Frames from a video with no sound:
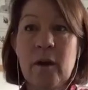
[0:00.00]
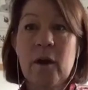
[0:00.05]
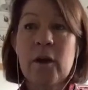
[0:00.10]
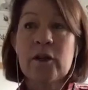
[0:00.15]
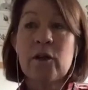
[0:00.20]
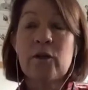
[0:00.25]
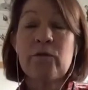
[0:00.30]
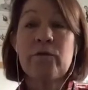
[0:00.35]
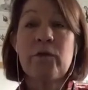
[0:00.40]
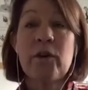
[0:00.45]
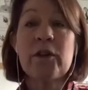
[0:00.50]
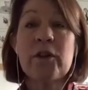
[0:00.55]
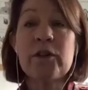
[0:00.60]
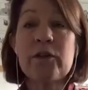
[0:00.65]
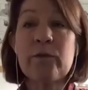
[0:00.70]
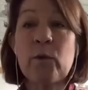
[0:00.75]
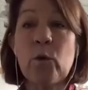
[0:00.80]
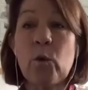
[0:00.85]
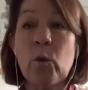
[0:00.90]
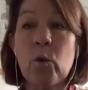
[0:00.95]
So
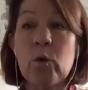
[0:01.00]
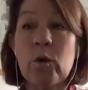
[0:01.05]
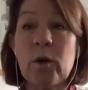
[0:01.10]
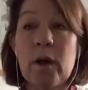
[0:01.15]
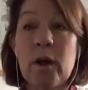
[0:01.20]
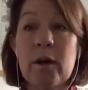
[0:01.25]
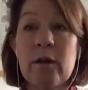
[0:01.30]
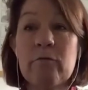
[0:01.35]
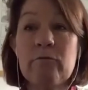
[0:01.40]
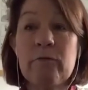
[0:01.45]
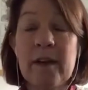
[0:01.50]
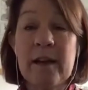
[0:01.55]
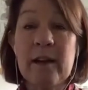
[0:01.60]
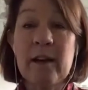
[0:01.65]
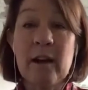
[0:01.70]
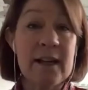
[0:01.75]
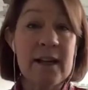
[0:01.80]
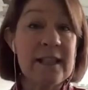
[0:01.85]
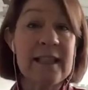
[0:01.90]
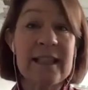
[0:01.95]
first of all,
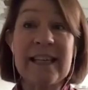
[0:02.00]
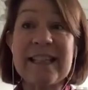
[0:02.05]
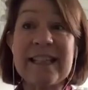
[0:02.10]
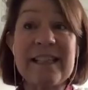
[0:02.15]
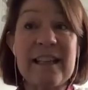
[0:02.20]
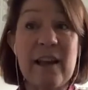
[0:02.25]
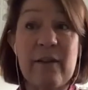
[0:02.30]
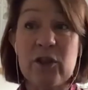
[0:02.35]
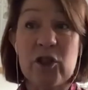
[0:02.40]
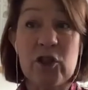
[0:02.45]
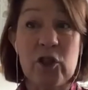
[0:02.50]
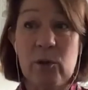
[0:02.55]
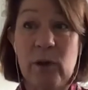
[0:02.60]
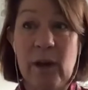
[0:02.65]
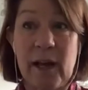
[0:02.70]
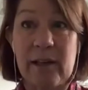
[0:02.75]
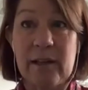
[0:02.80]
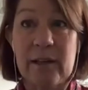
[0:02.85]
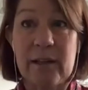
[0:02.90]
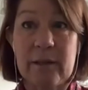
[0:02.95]
realise that it's never too
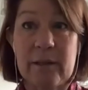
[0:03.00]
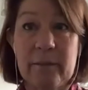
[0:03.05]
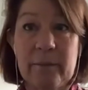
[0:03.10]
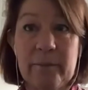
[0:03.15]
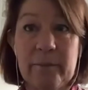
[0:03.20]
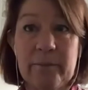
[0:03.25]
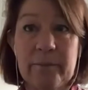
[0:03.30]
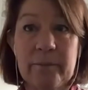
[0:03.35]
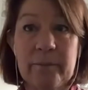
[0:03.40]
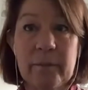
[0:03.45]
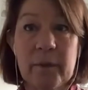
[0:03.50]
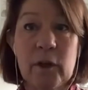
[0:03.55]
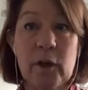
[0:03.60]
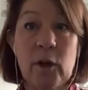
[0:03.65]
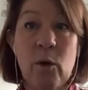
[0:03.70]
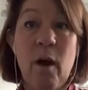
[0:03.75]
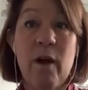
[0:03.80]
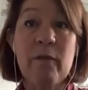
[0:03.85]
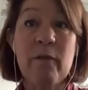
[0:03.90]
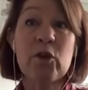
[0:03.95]
late.
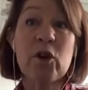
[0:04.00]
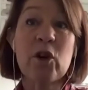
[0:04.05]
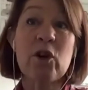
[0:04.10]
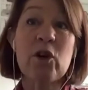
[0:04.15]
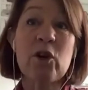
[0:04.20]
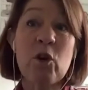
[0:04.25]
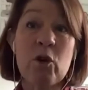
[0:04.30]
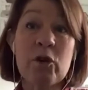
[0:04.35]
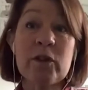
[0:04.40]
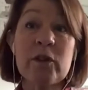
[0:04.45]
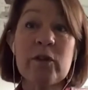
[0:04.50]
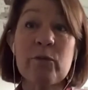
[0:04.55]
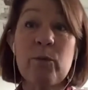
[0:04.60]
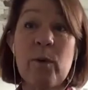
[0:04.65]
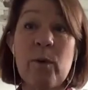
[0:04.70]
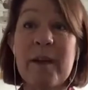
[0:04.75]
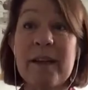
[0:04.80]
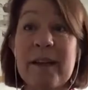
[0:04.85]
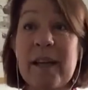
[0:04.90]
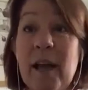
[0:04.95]
I've got a lot of
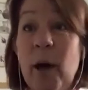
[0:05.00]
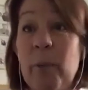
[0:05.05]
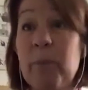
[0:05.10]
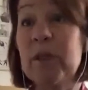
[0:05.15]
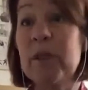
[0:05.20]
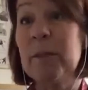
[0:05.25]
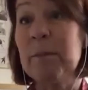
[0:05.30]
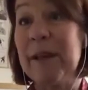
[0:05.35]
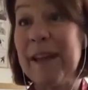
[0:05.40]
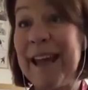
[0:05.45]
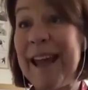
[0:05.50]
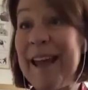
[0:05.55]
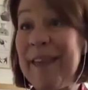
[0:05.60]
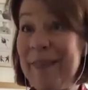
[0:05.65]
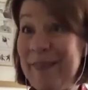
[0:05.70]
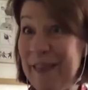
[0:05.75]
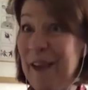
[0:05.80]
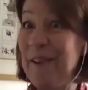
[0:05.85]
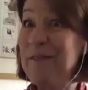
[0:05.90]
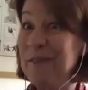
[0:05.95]
women come to me
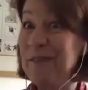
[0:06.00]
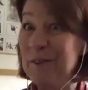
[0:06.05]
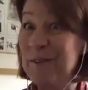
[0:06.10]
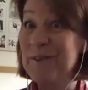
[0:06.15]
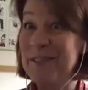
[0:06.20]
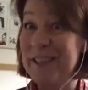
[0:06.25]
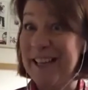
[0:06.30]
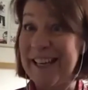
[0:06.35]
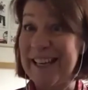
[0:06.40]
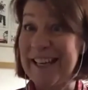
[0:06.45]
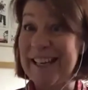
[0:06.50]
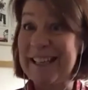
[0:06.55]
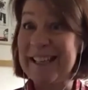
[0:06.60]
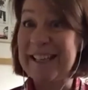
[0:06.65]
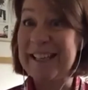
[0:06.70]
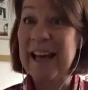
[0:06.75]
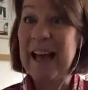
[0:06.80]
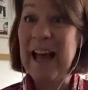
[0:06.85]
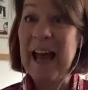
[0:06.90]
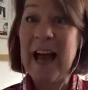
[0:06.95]
in their
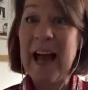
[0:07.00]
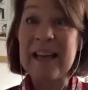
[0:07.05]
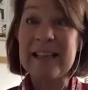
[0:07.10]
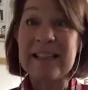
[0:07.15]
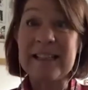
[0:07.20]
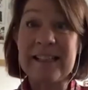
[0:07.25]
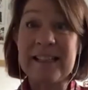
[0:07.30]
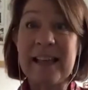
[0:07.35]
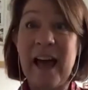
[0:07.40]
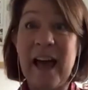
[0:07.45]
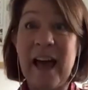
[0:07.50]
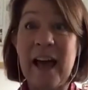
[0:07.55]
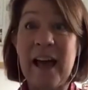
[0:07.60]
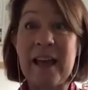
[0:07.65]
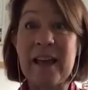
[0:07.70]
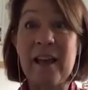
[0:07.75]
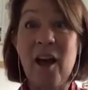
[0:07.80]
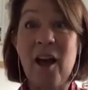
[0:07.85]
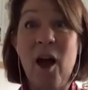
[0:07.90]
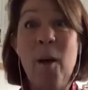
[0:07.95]
50s and
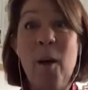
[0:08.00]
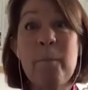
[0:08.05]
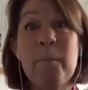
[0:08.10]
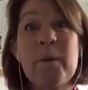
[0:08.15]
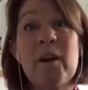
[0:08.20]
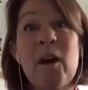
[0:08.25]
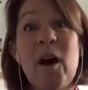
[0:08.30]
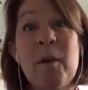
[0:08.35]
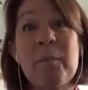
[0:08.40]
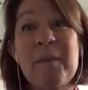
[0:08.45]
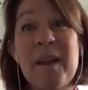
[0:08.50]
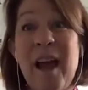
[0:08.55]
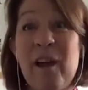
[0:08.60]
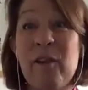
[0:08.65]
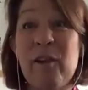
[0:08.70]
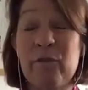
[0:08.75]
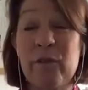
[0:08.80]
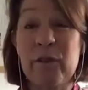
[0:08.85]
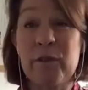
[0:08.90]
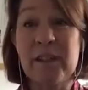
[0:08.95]
say, but I'm
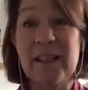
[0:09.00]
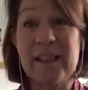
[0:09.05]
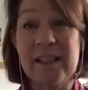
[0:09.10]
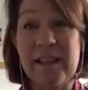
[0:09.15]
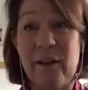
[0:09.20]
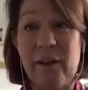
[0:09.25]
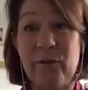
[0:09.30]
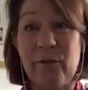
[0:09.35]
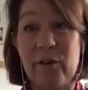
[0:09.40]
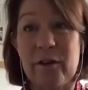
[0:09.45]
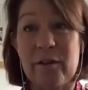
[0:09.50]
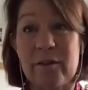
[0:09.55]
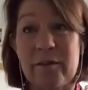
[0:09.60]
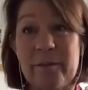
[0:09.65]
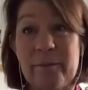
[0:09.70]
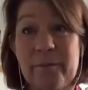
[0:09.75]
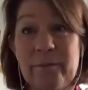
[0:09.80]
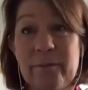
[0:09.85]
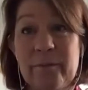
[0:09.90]
now 57.